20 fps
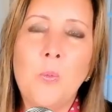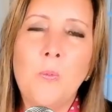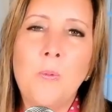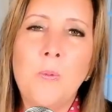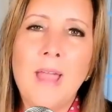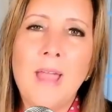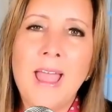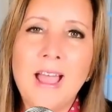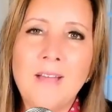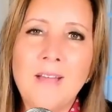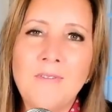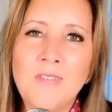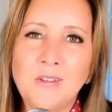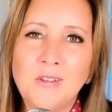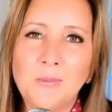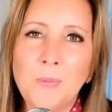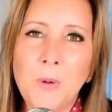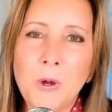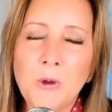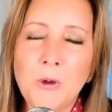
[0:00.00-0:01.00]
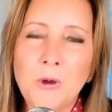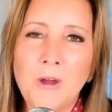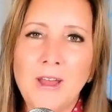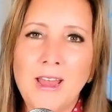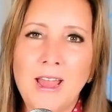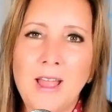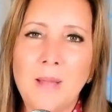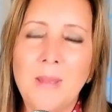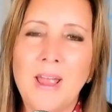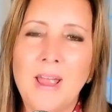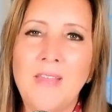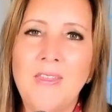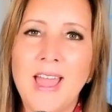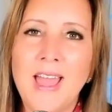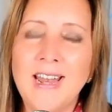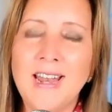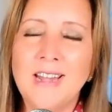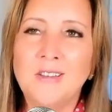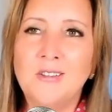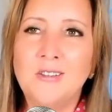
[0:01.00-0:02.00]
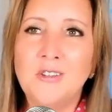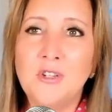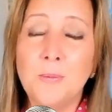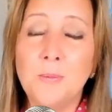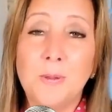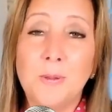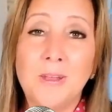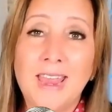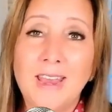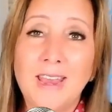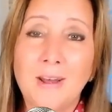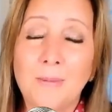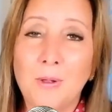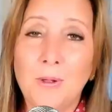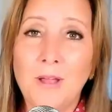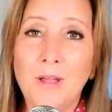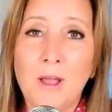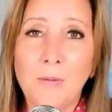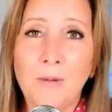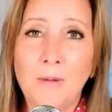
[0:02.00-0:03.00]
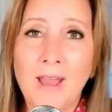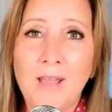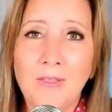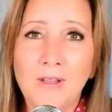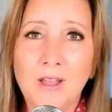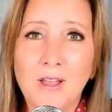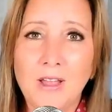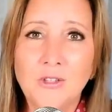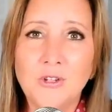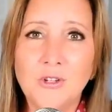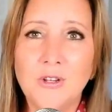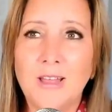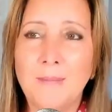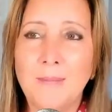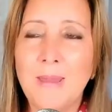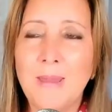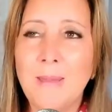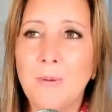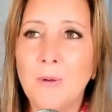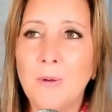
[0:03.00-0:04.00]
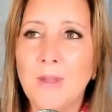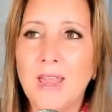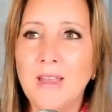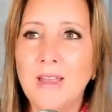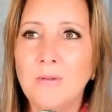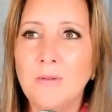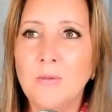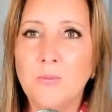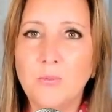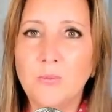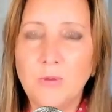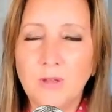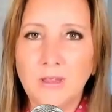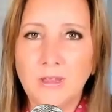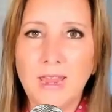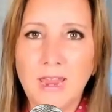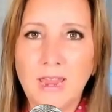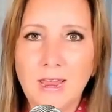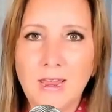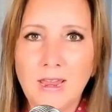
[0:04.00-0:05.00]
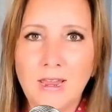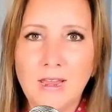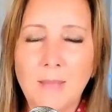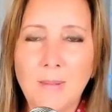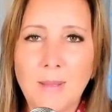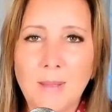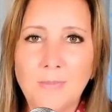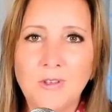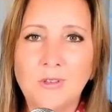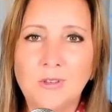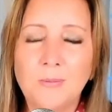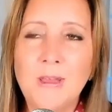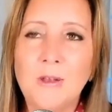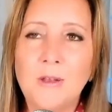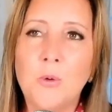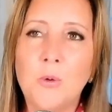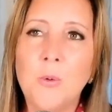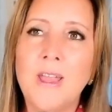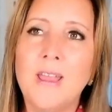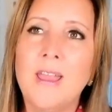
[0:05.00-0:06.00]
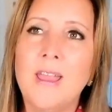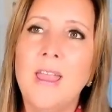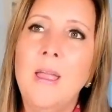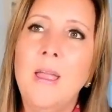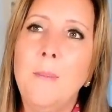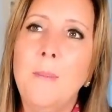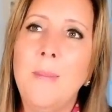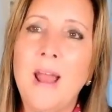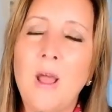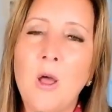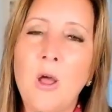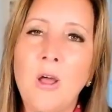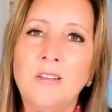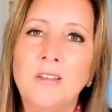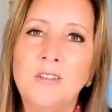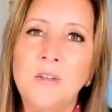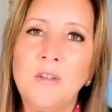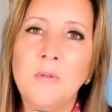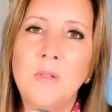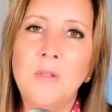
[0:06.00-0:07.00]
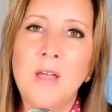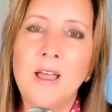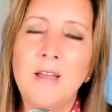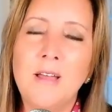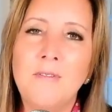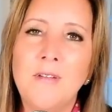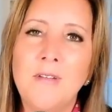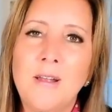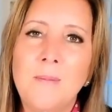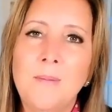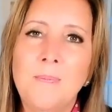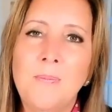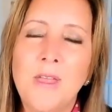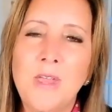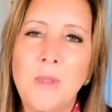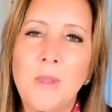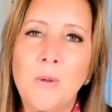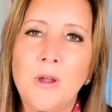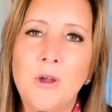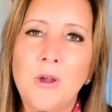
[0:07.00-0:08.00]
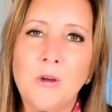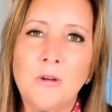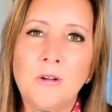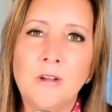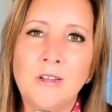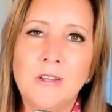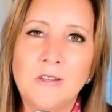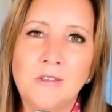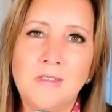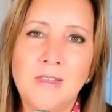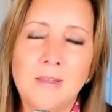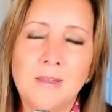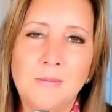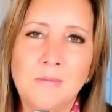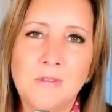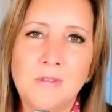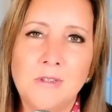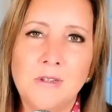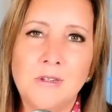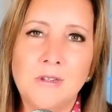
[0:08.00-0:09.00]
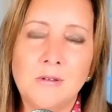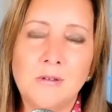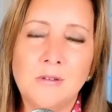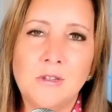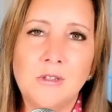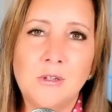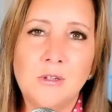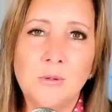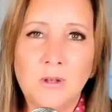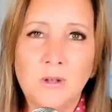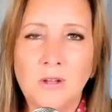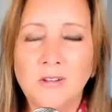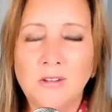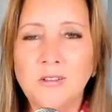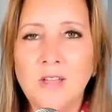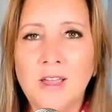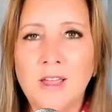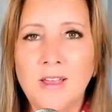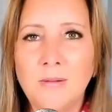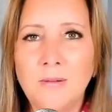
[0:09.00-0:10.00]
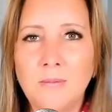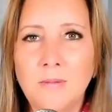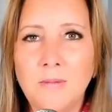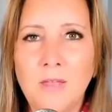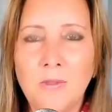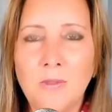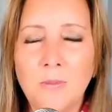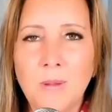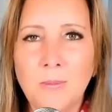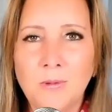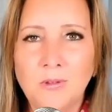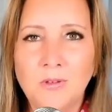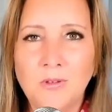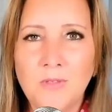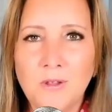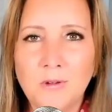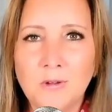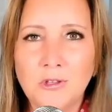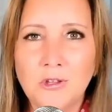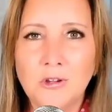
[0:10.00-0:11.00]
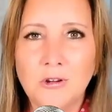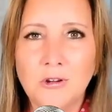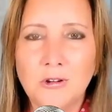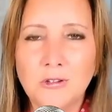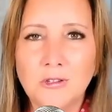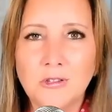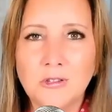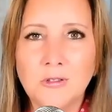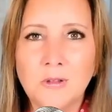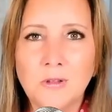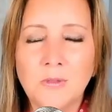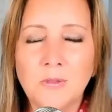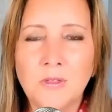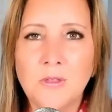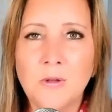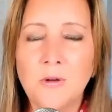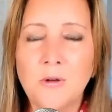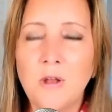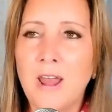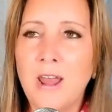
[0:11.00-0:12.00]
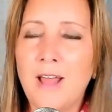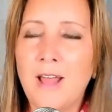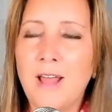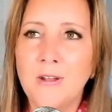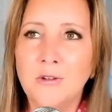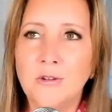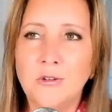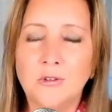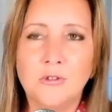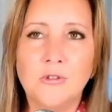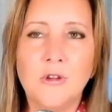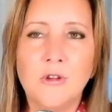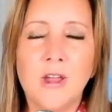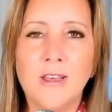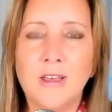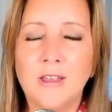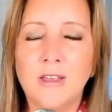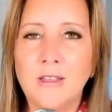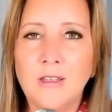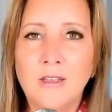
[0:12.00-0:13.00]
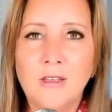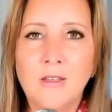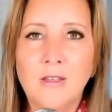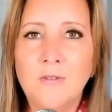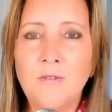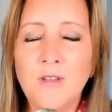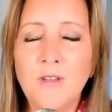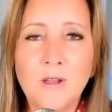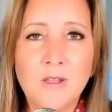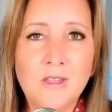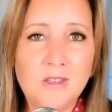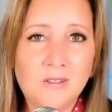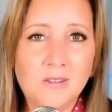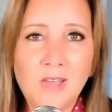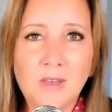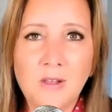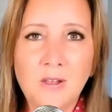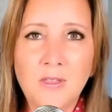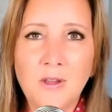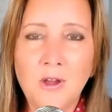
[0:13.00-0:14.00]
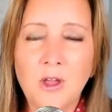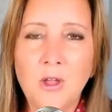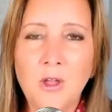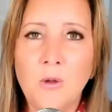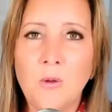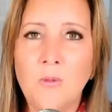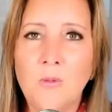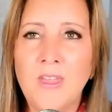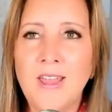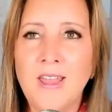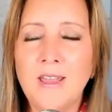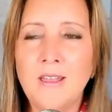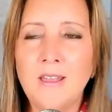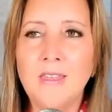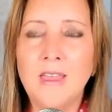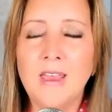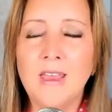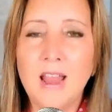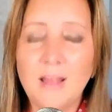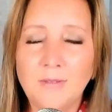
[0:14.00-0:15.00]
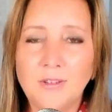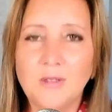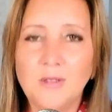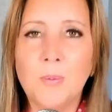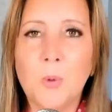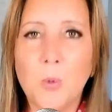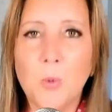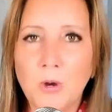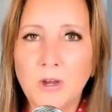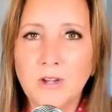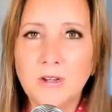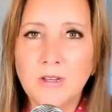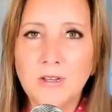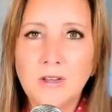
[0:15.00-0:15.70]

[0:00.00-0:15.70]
have this program and that it's duplicatable around the country. Like, people can really come up to speed quick. But I also love that you encourage them to do it alongside other members of their church, so that they're not out there just trying to figure this out on their own. They can have support